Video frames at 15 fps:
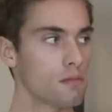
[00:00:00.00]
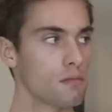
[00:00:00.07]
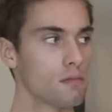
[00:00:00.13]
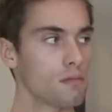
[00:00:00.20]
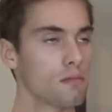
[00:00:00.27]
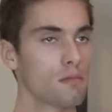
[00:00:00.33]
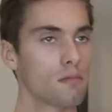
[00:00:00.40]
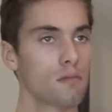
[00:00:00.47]

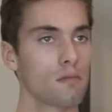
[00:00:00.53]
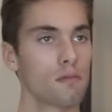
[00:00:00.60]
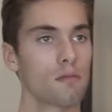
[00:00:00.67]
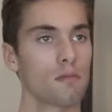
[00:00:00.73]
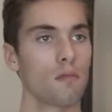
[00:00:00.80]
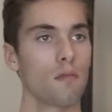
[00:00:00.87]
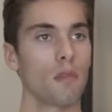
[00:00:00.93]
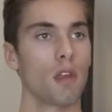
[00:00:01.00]

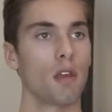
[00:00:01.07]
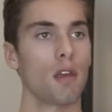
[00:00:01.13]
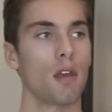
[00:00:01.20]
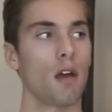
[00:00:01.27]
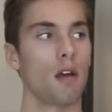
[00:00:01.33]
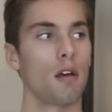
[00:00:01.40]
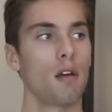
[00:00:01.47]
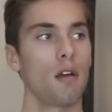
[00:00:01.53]

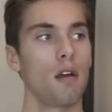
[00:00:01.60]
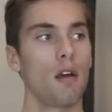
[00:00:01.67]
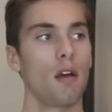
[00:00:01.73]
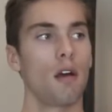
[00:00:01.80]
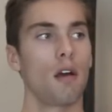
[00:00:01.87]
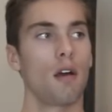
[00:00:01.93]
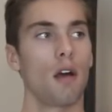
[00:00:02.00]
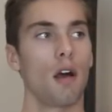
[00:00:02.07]

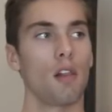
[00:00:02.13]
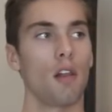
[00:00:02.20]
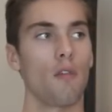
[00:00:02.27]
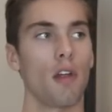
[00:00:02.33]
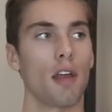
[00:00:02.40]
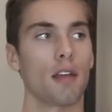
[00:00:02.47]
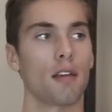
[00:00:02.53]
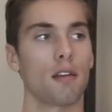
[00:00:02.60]

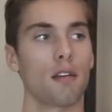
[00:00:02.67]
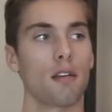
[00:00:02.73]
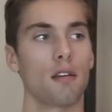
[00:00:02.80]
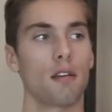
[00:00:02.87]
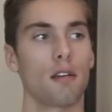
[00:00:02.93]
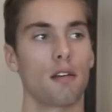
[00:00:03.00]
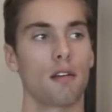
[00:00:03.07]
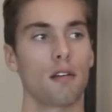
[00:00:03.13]

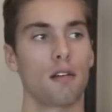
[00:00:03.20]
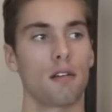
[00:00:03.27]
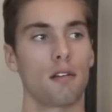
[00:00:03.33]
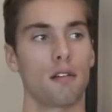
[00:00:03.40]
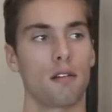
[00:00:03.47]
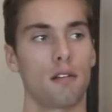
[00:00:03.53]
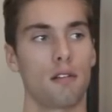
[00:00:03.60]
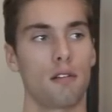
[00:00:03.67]

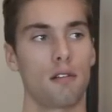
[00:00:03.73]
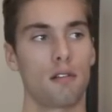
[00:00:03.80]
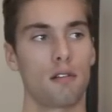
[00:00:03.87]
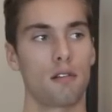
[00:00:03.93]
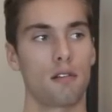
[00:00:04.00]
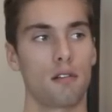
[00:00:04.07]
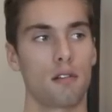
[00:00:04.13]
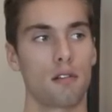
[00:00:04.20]

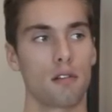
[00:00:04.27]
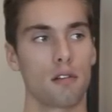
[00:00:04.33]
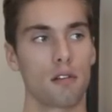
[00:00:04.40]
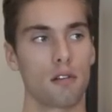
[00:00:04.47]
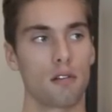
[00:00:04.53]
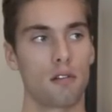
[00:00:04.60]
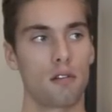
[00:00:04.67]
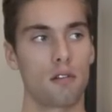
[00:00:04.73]

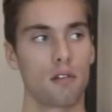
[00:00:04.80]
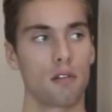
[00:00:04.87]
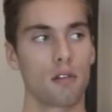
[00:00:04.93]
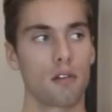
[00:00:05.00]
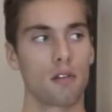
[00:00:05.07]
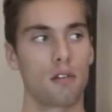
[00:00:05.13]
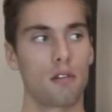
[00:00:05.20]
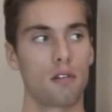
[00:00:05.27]

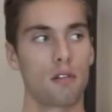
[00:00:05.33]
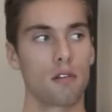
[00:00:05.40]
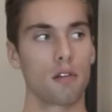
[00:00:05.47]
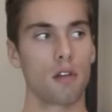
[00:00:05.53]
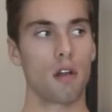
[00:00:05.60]
The person shown says nothing.